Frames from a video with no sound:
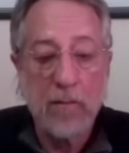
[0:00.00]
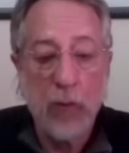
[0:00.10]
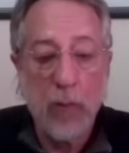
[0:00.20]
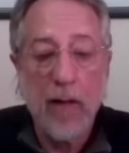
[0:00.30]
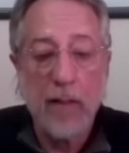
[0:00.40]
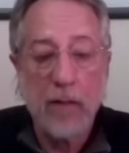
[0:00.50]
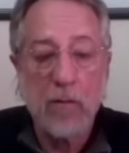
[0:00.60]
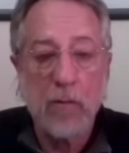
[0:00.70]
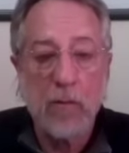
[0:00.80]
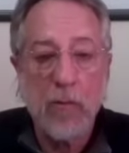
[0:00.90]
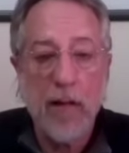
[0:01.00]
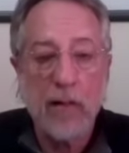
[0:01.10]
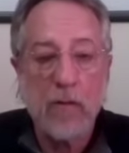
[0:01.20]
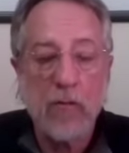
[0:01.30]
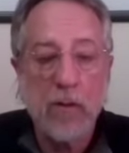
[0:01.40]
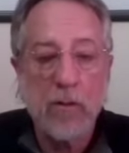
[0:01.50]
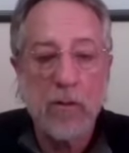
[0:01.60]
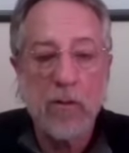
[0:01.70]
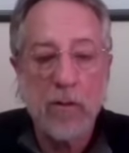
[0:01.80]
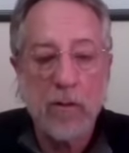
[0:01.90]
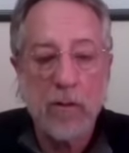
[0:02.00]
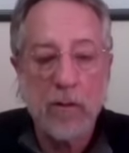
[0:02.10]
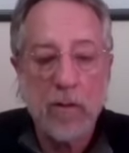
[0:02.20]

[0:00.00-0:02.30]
traumatic, traumatic stress disorder.